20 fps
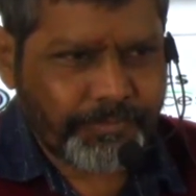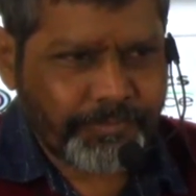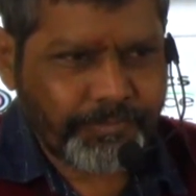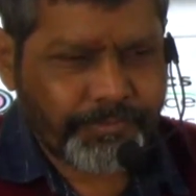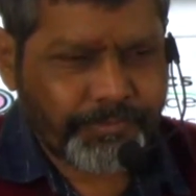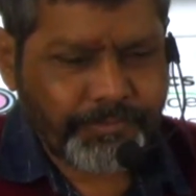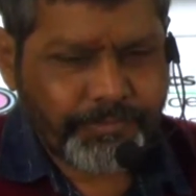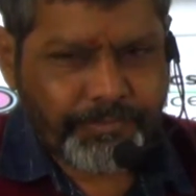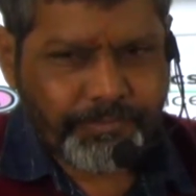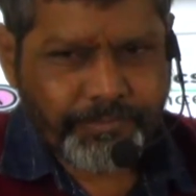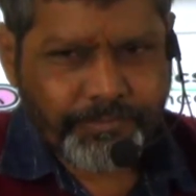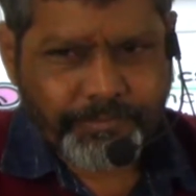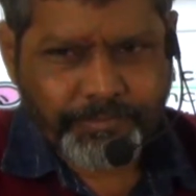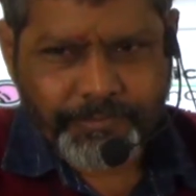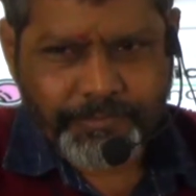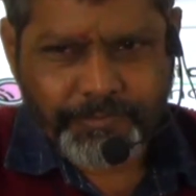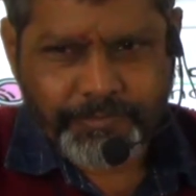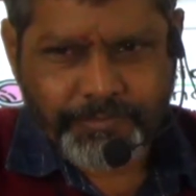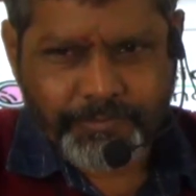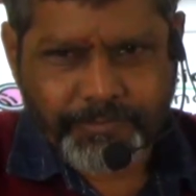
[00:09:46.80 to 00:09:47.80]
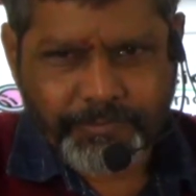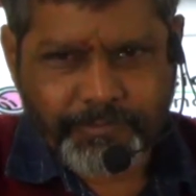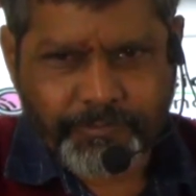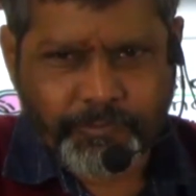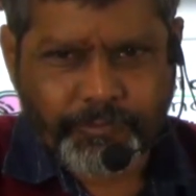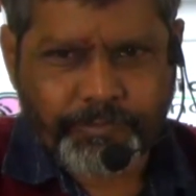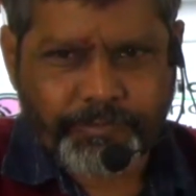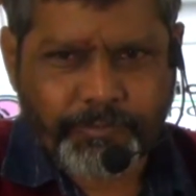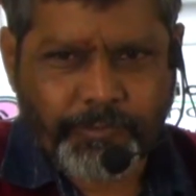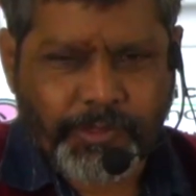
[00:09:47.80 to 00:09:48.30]
Mhm.
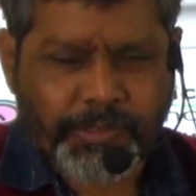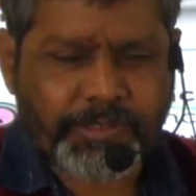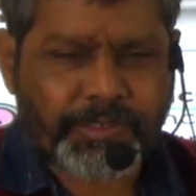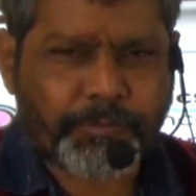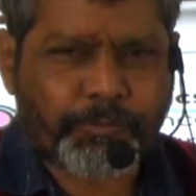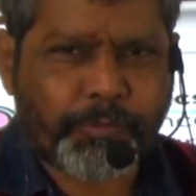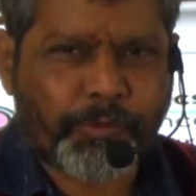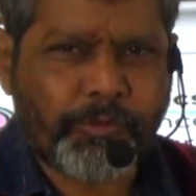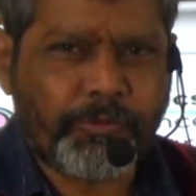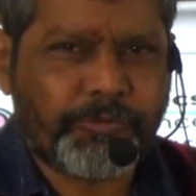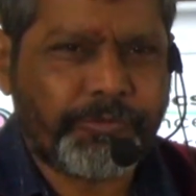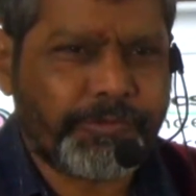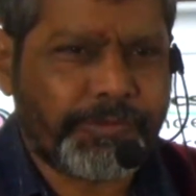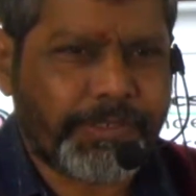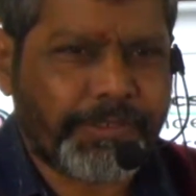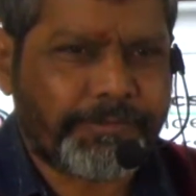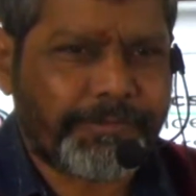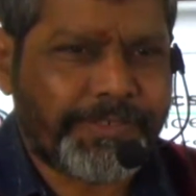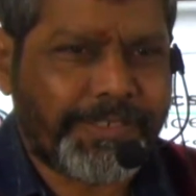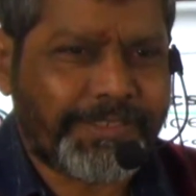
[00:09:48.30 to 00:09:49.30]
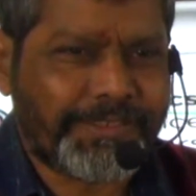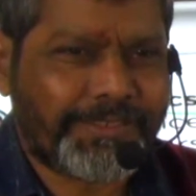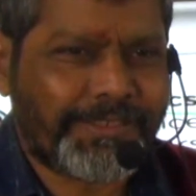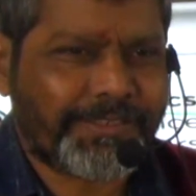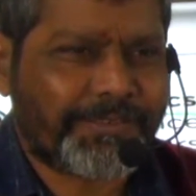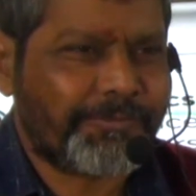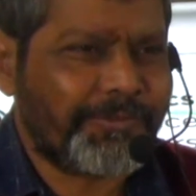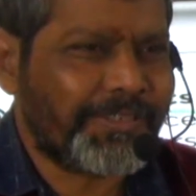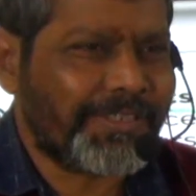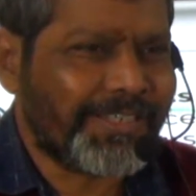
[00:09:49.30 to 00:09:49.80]
What are the proof
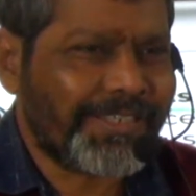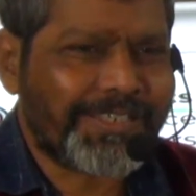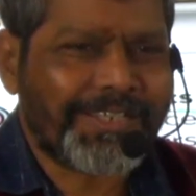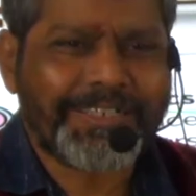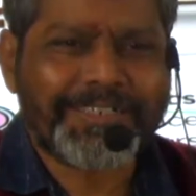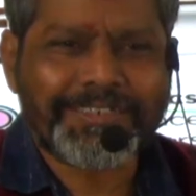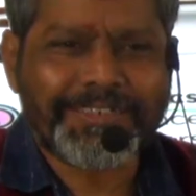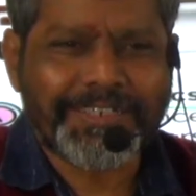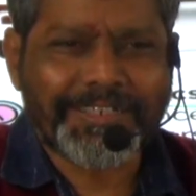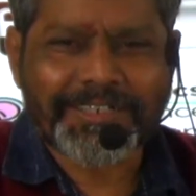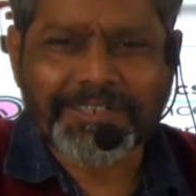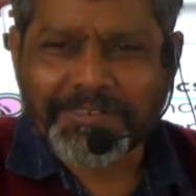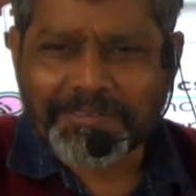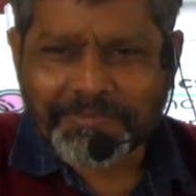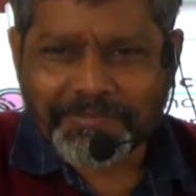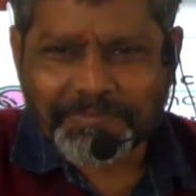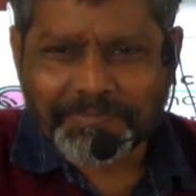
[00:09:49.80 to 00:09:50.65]
evidences we will get there?